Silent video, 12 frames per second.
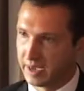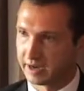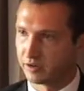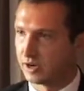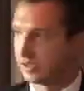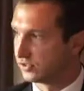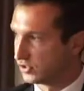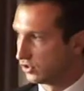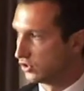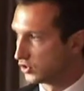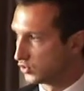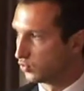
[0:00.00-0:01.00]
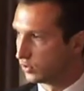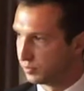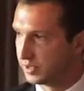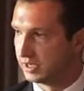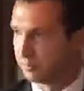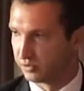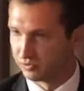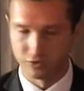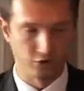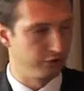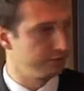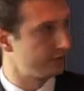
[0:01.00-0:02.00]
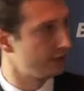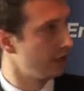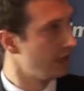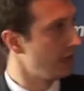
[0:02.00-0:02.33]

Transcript: a, background search will be performed.